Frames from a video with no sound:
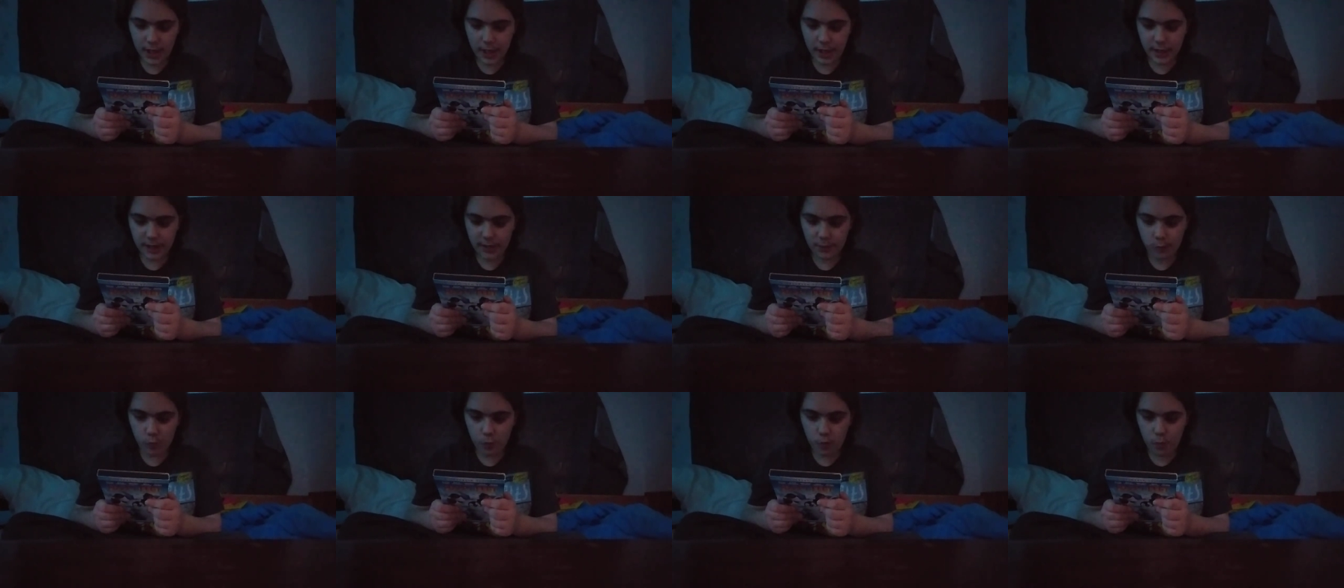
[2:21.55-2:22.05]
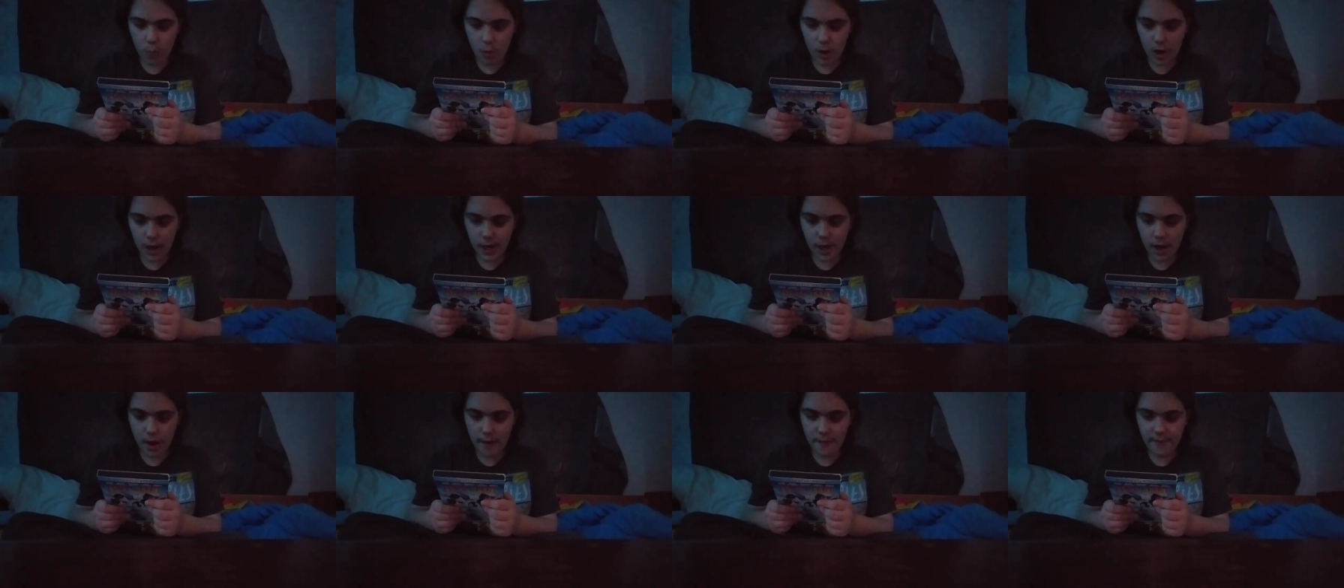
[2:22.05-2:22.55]
It's
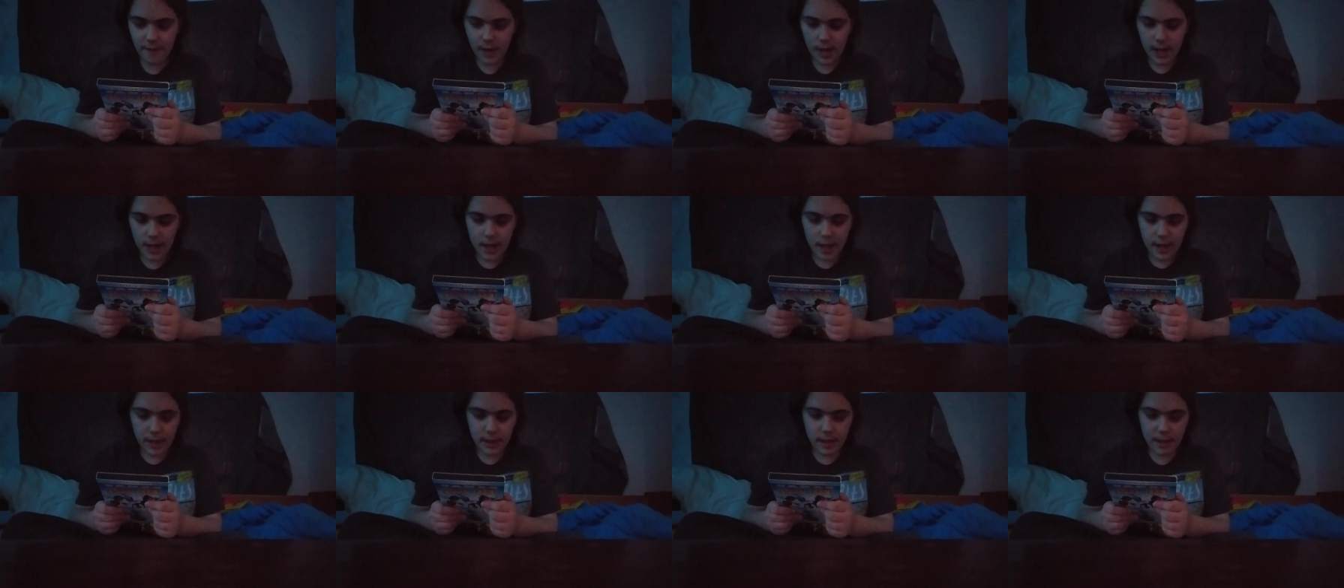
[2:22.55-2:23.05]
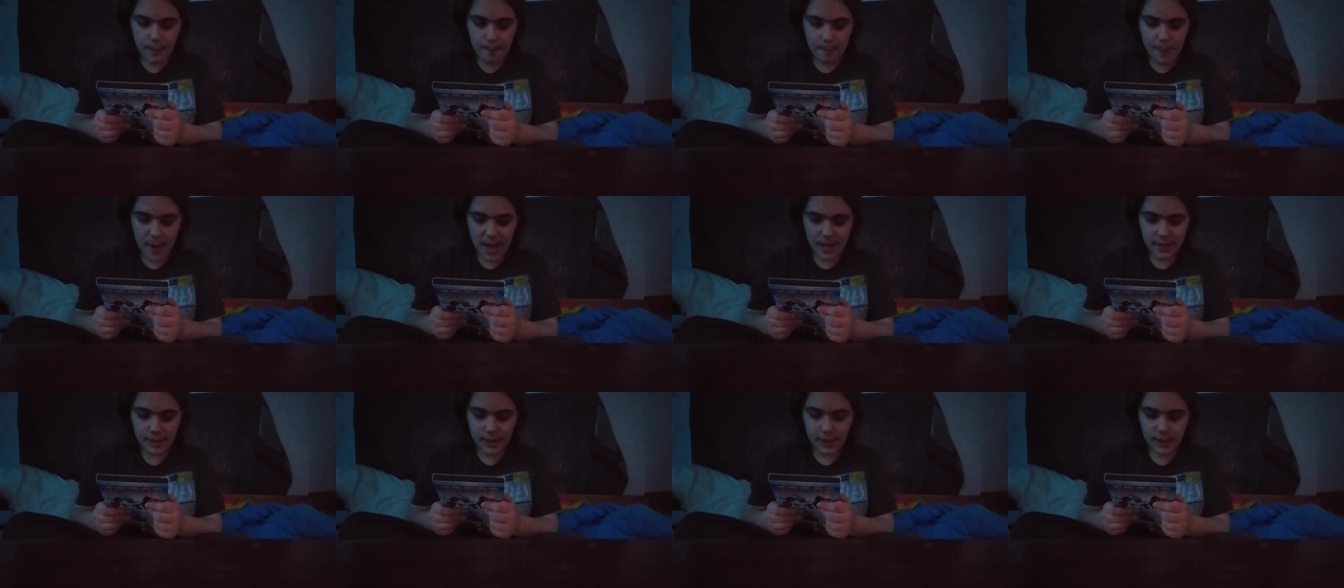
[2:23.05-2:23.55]
one of the
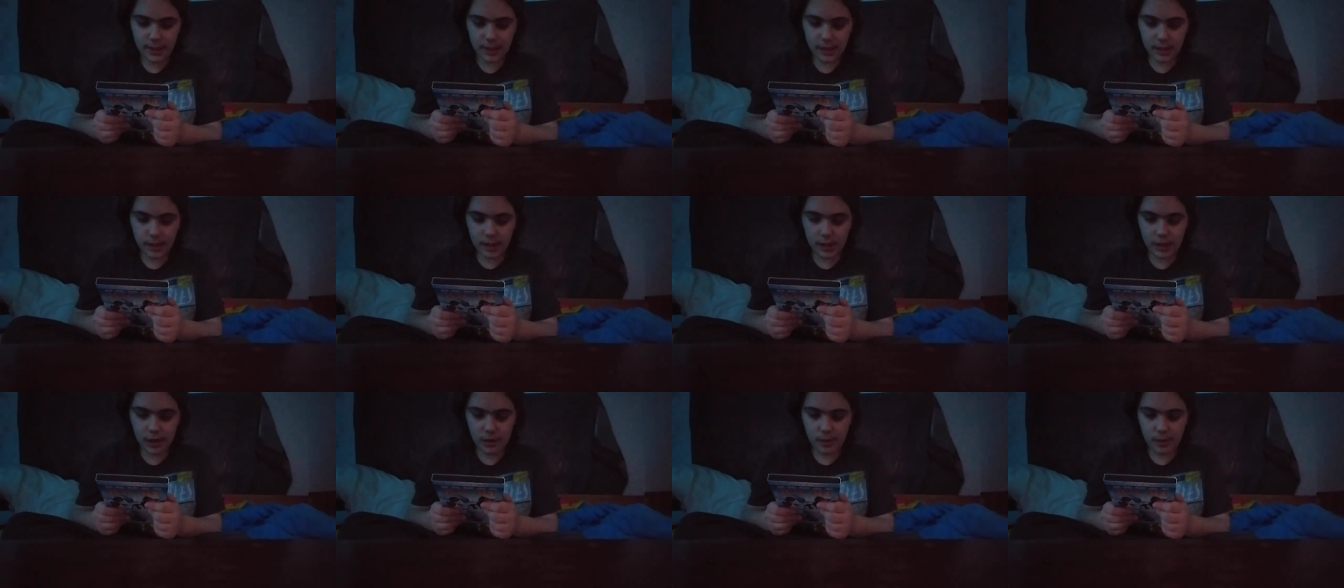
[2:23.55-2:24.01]
best